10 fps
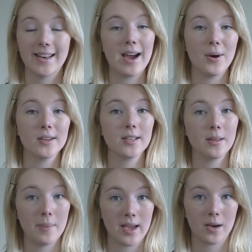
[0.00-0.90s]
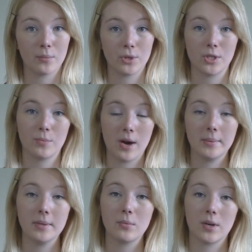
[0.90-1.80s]
Now onto the makeup, which is
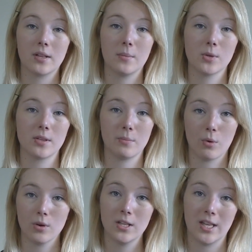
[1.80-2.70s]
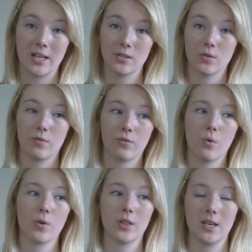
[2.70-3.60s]
probably one of the most important things
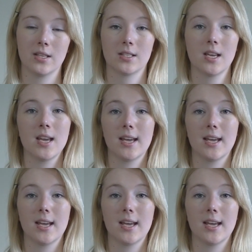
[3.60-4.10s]
for this,